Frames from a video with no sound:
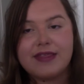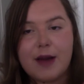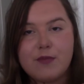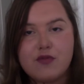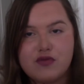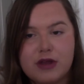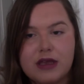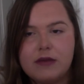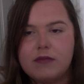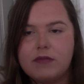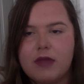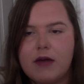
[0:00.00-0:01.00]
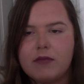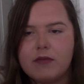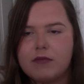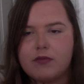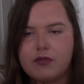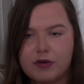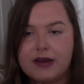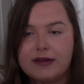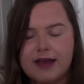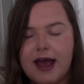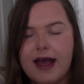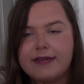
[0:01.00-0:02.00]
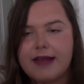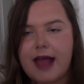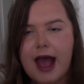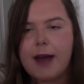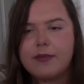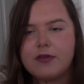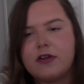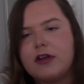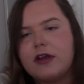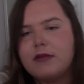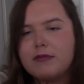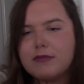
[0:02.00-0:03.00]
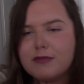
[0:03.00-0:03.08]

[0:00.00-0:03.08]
that pre-test absolute,